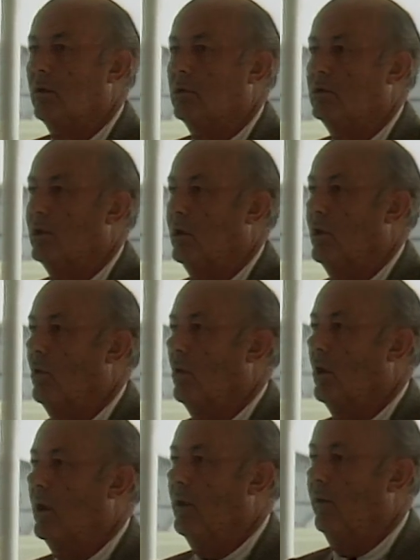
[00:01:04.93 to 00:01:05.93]

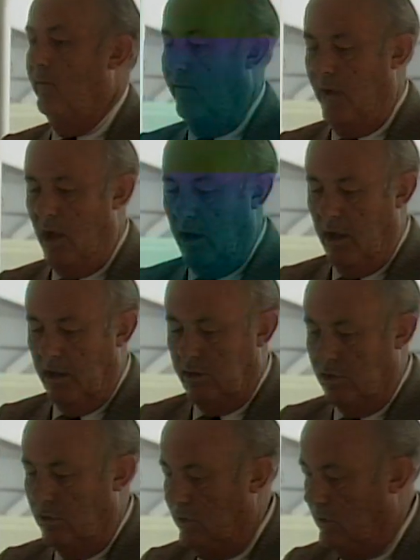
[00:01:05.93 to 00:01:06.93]
securing
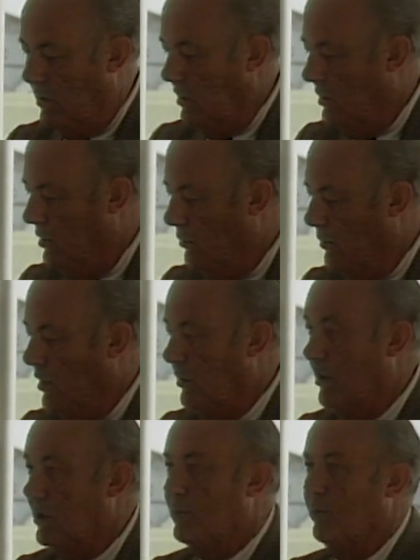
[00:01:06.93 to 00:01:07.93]
finances to
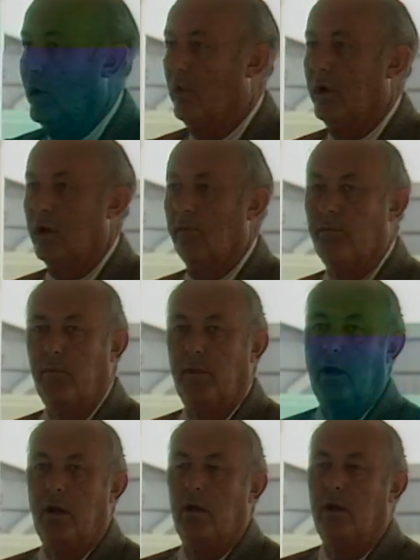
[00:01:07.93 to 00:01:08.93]
build this building.
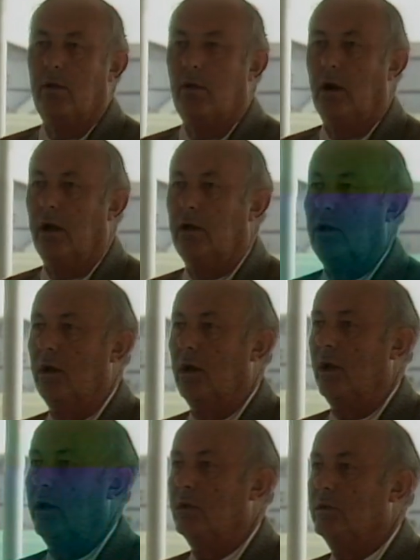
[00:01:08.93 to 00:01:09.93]
The
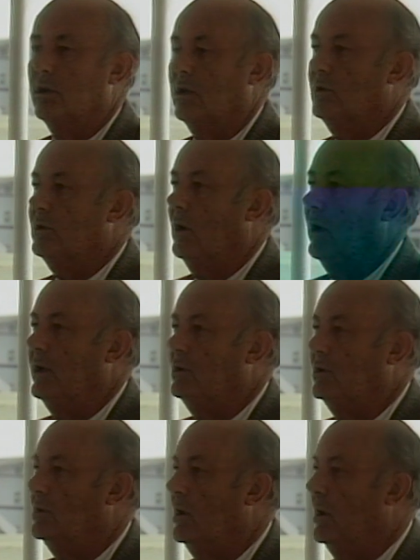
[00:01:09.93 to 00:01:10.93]
1986
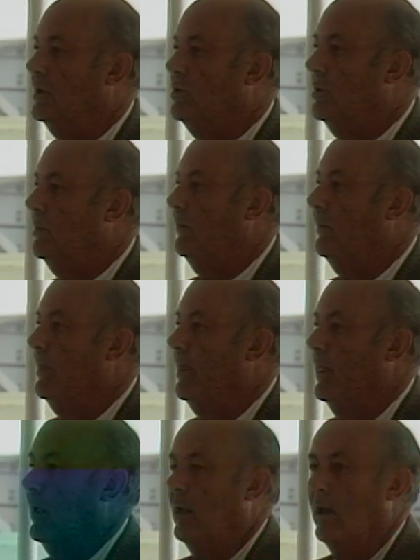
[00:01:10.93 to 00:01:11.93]
legislature
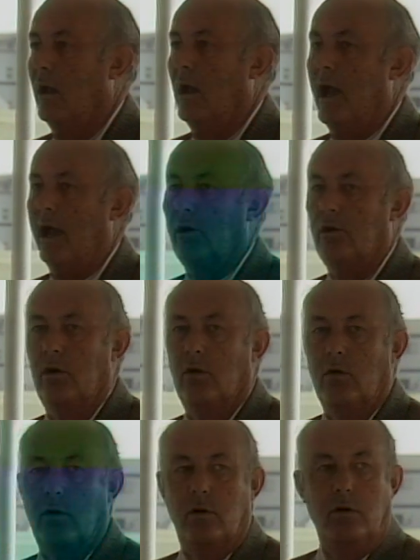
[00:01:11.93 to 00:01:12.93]
acted
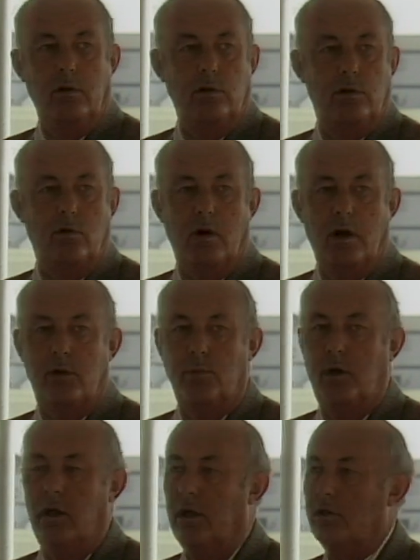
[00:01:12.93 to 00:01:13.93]
on the
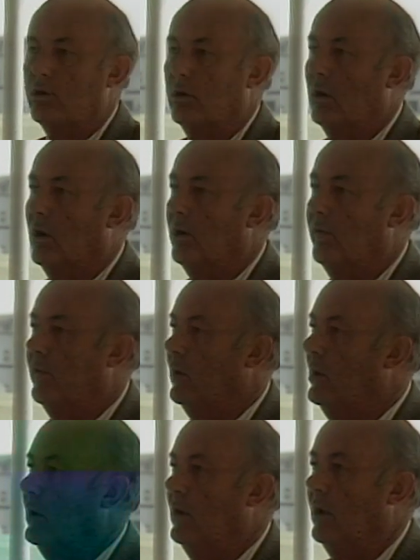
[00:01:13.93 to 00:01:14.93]
recommendation of
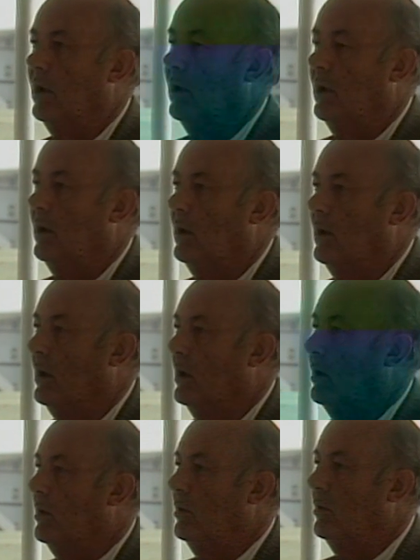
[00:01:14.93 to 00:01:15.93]
the
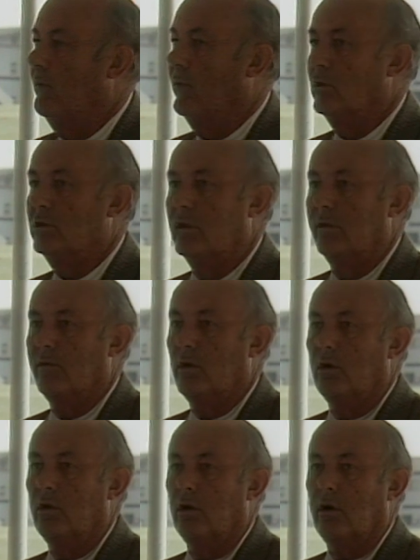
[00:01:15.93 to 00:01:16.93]
University of
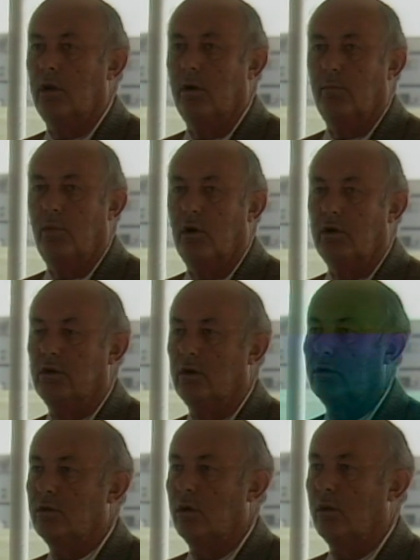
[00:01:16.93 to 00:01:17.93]
Kentucky and
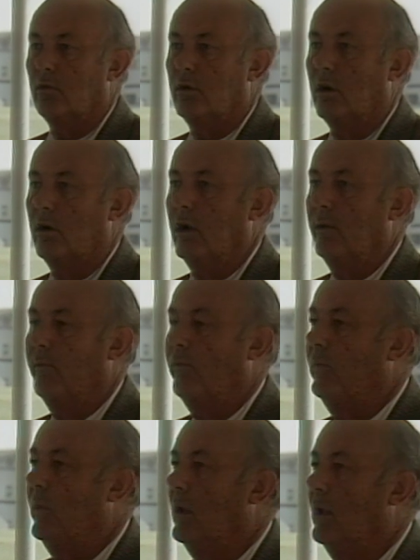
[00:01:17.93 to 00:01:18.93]
President Singletary
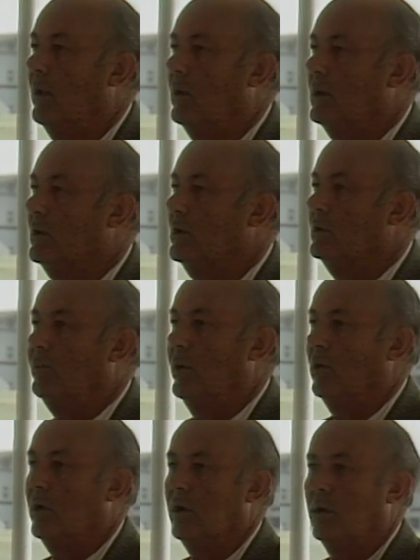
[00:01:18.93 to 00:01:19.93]
that this
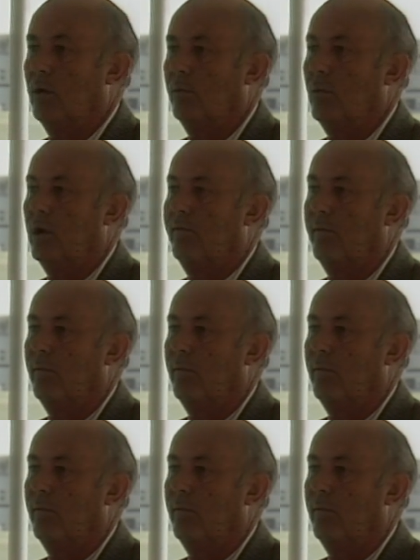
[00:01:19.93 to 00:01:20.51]
building be